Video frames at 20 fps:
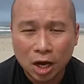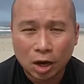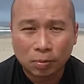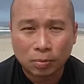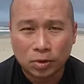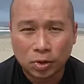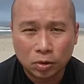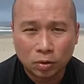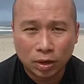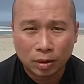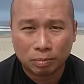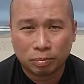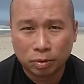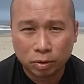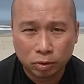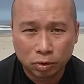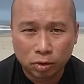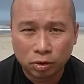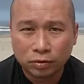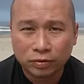help you
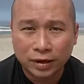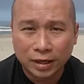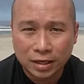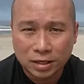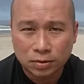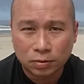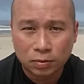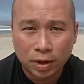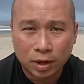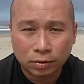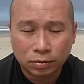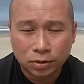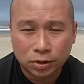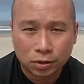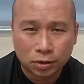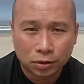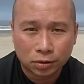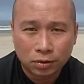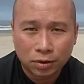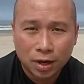improve as well
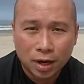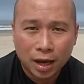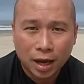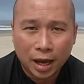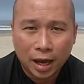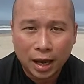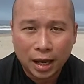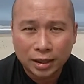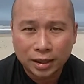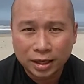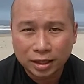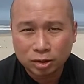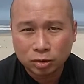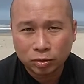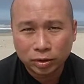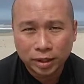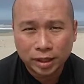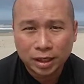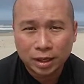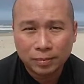too, and
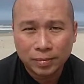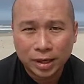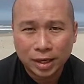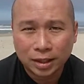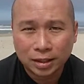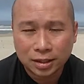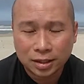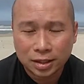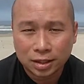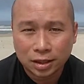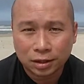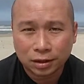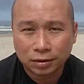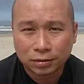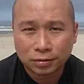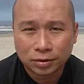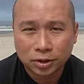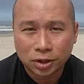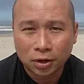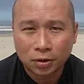that's really committed to
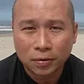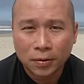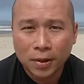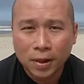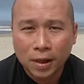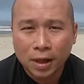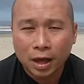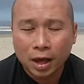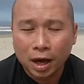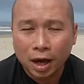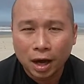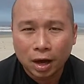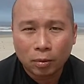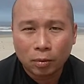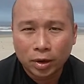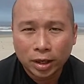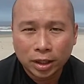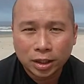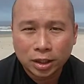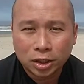you. So I
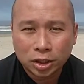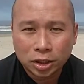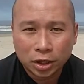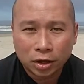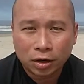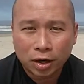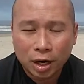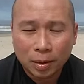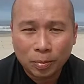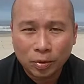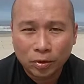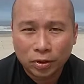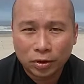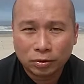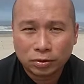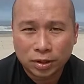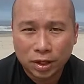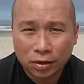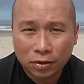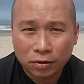wanted to share a couple of
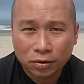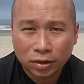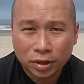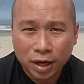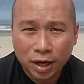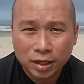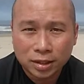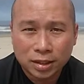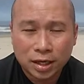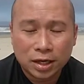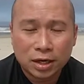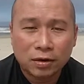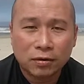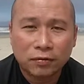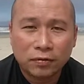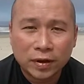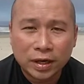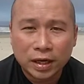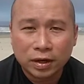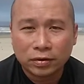those other thoughts. I know
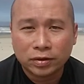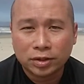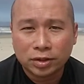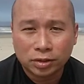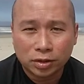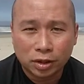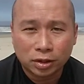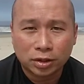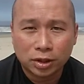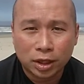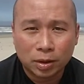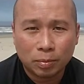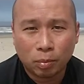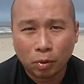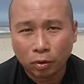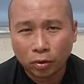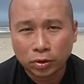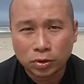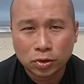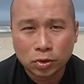video is such an
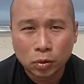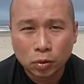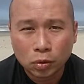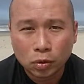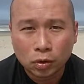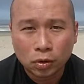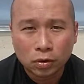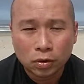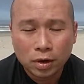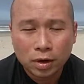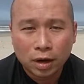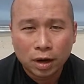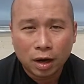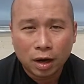important tool,